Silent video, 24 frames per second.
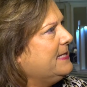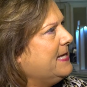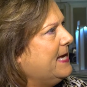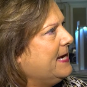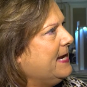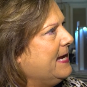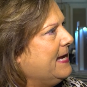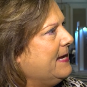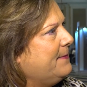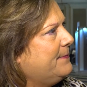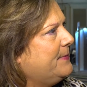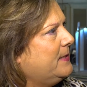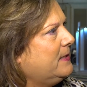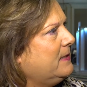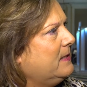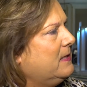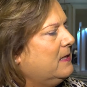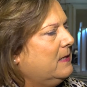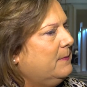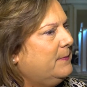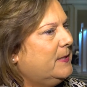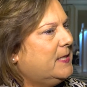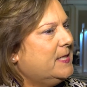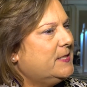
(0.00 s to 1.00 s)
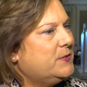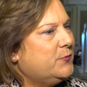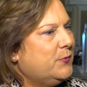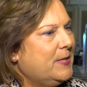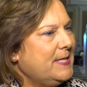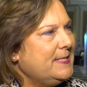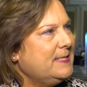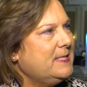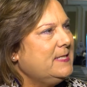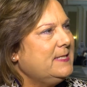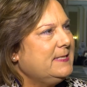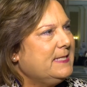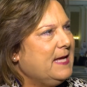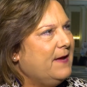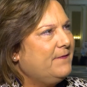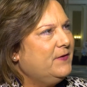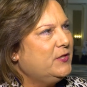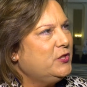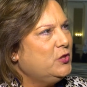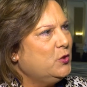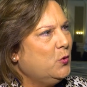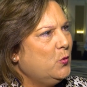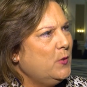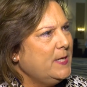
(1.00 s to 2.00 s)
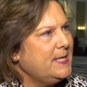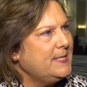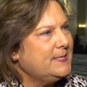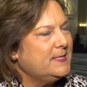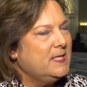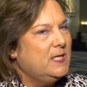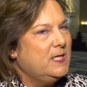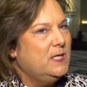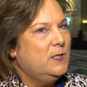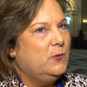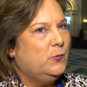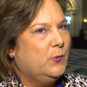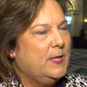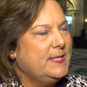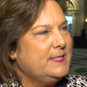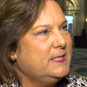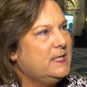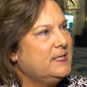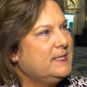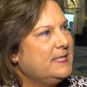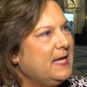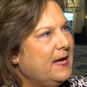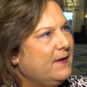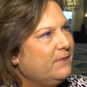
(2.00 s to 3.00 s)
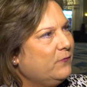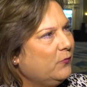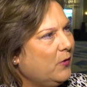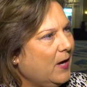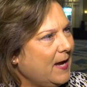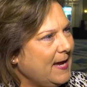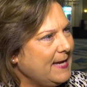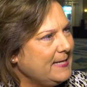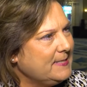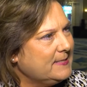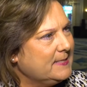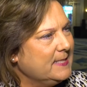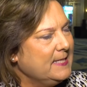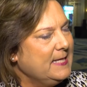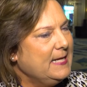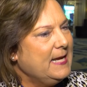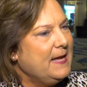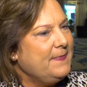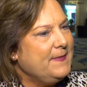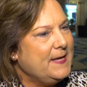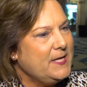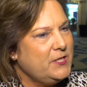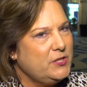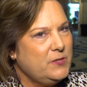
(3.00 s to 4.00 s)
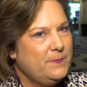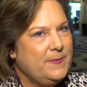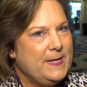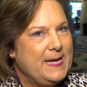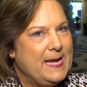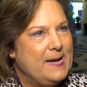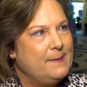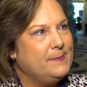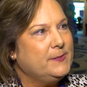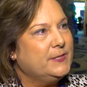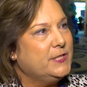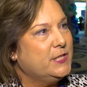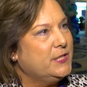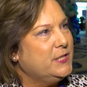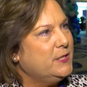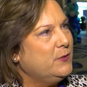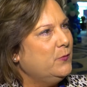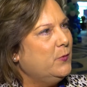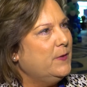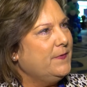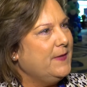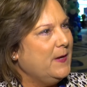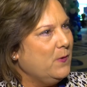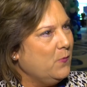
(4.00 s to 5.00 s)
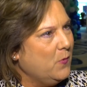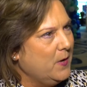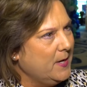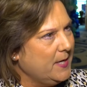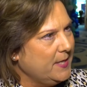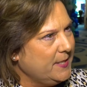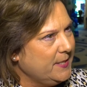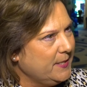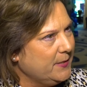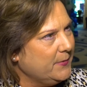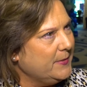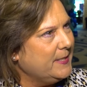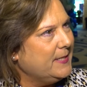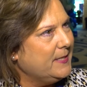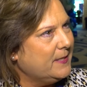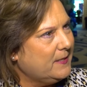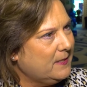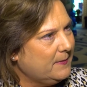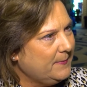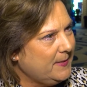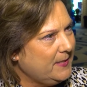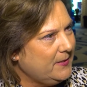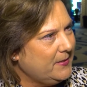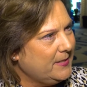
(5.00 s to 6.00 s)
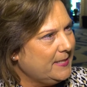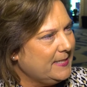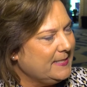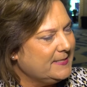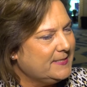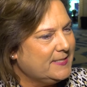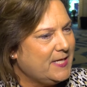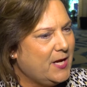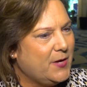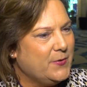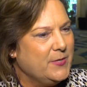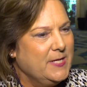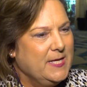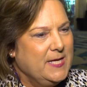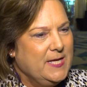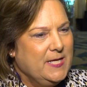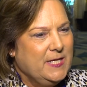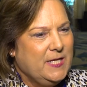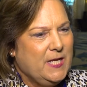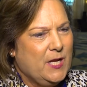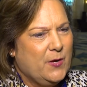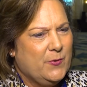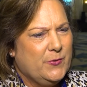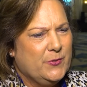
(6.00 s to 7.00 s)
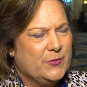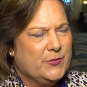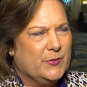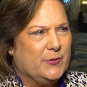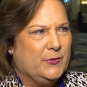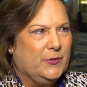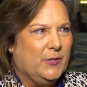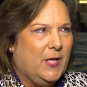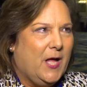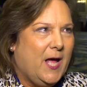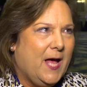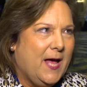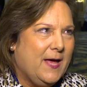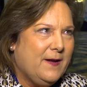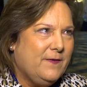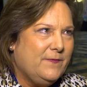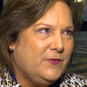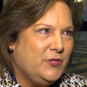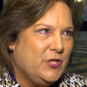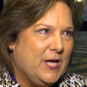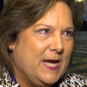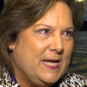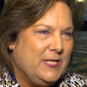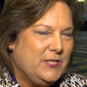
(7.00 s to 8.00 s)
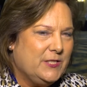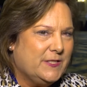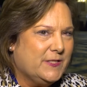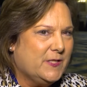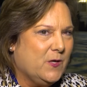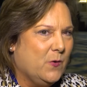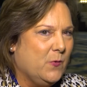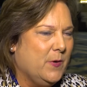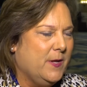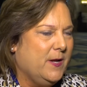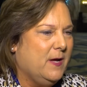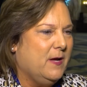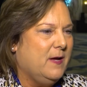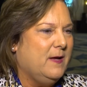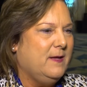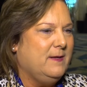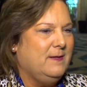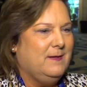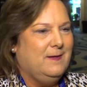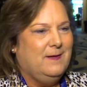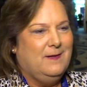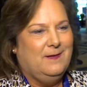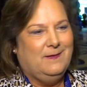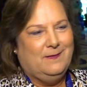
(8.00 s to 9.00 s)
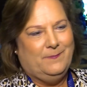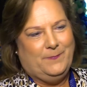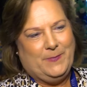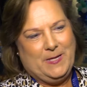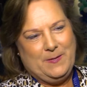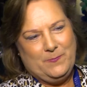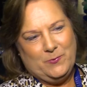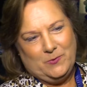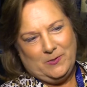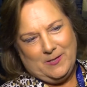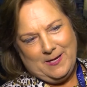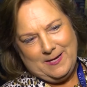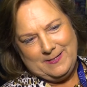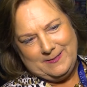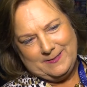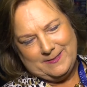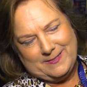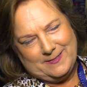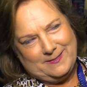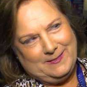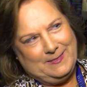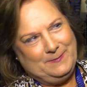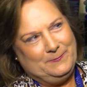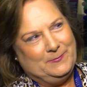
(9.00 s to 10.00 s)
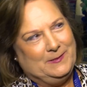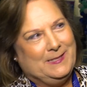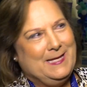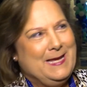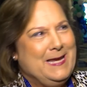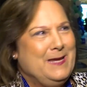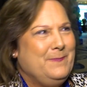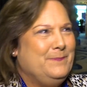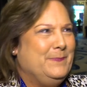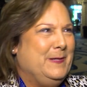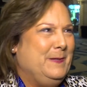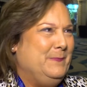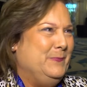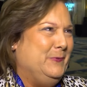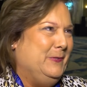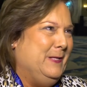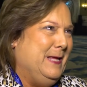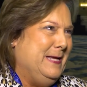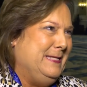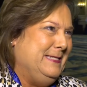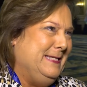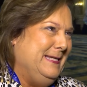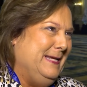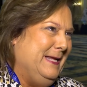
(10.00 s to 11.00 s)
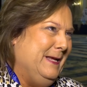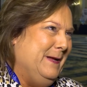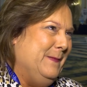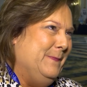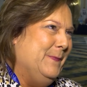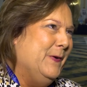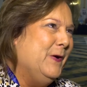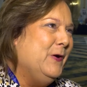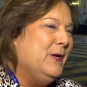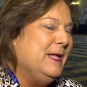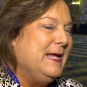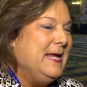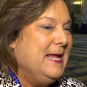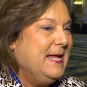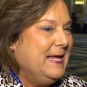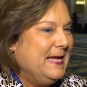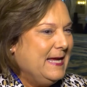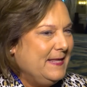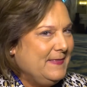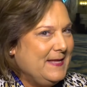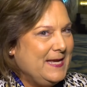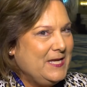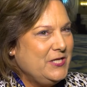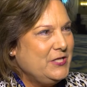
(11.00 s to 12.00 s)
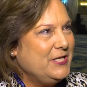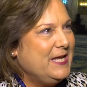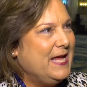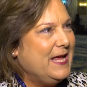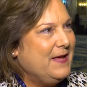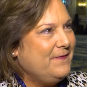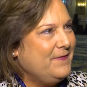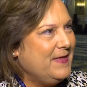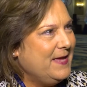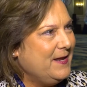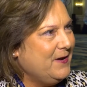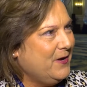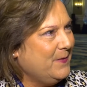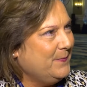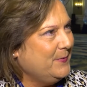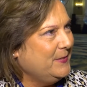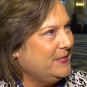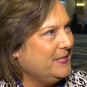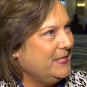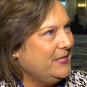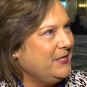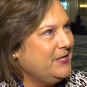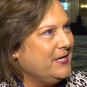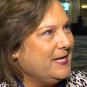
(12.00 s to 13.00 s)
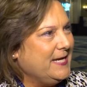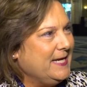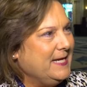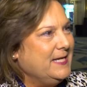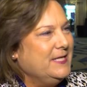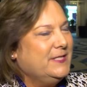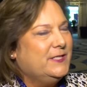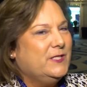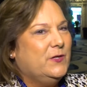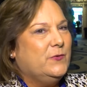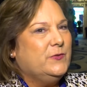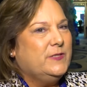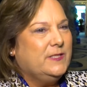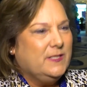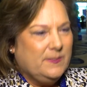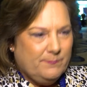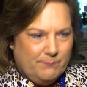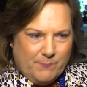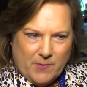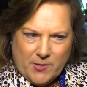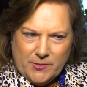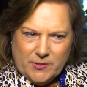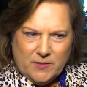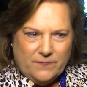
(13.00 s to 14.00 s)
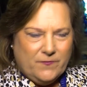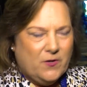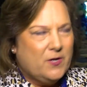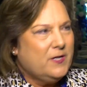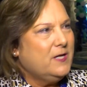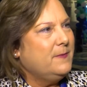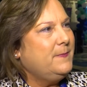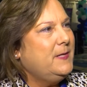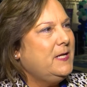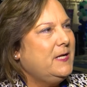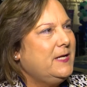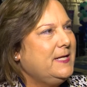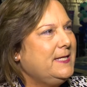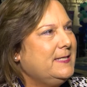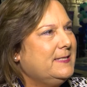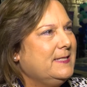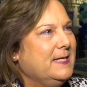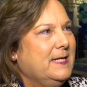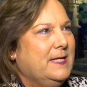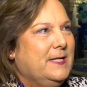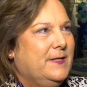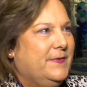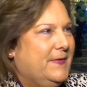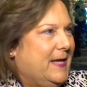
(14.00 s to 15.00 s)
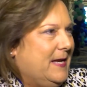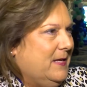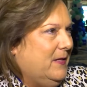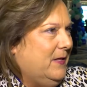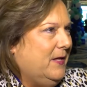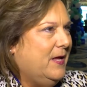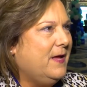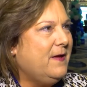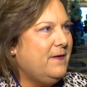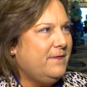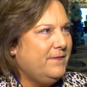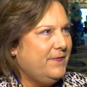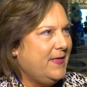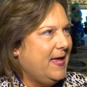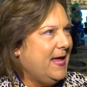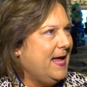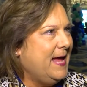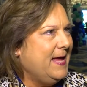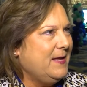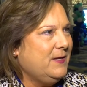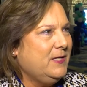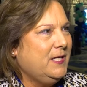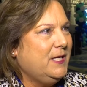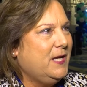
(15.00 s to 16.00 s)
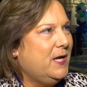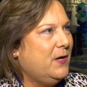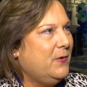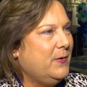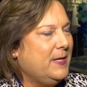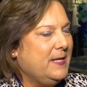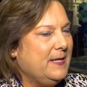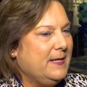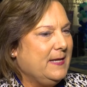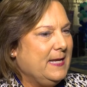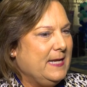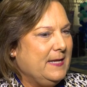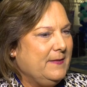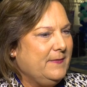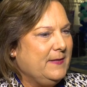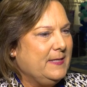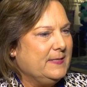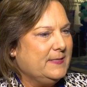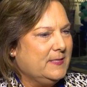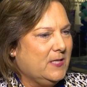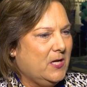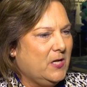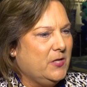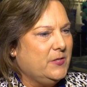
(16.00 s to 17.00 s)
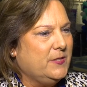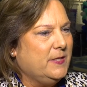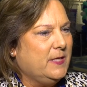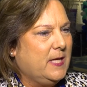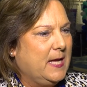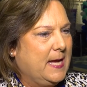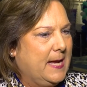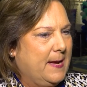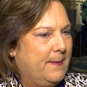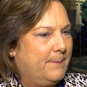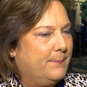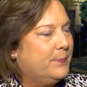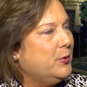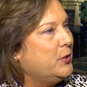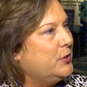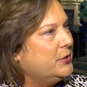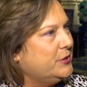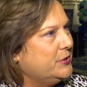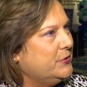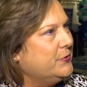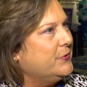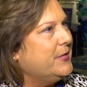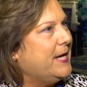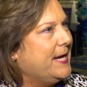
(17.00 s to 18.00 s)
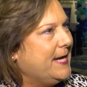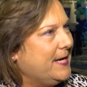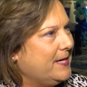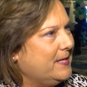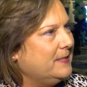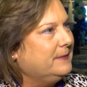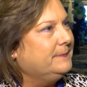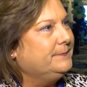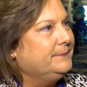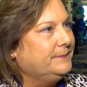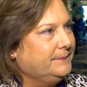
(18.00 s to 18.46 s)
that happen. Because residents have a choice, residents have rights, and they should be able to do what they want to do in a community. So, you know, there's a lot of changes going on. People like to sleep late, people like to get up early, and they should have that opportunity. So most of our communities, they love that, you know, and it's all personal care.